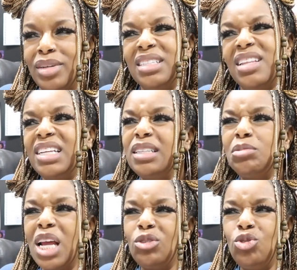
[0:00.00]
But it's like
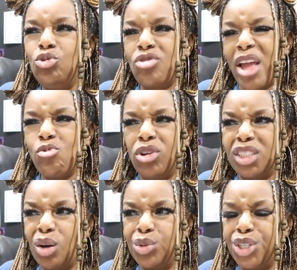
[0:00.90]
sometimes you do that, you
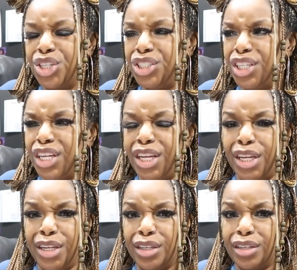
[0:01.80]
want something good to
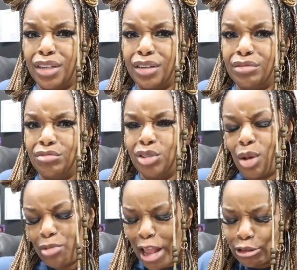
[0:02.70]
eat.
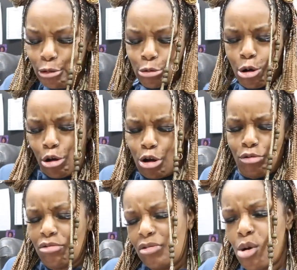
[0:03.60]
Something that's going to
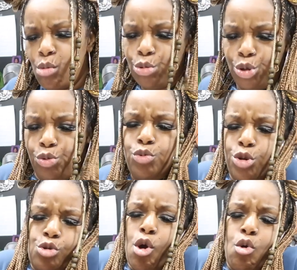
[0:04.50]
hold
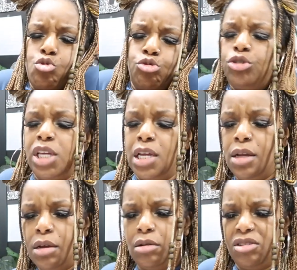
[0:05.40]
you cozy.
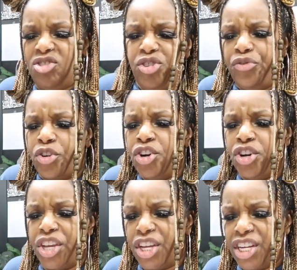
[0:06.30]
Good
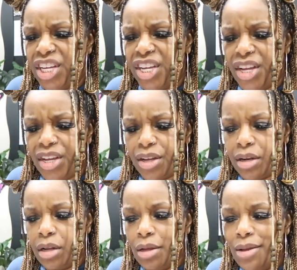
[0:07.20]
cooking and
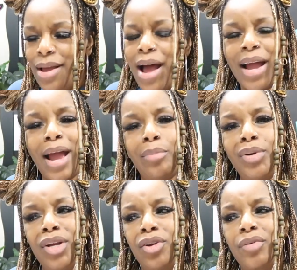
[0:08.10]
eating. I got
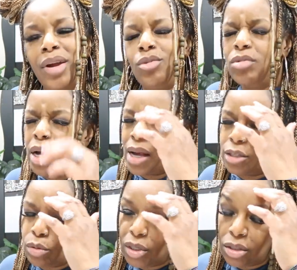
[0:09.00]
to put in great. Oh, I
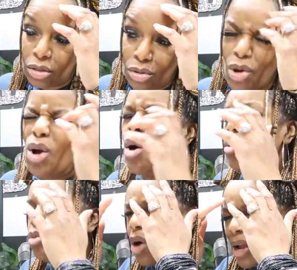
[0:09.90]
got so much to do.
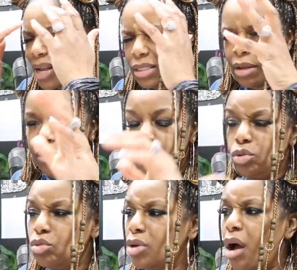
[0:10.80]
Oh, I got stuff to
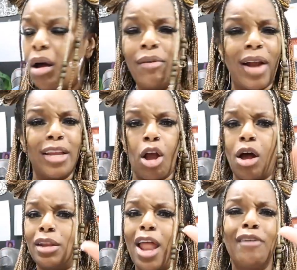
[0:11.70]
do, y'all. All right,
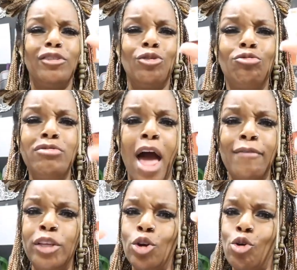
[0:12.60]
y'all. Love you.
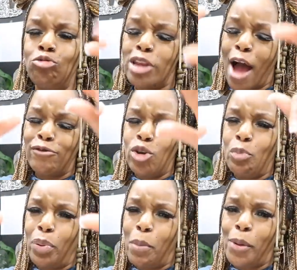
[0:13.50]
Love you. Love
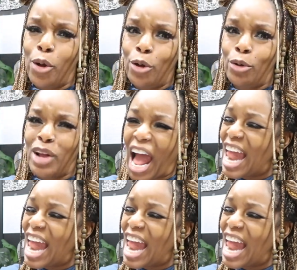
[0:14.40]
you, poo-poo.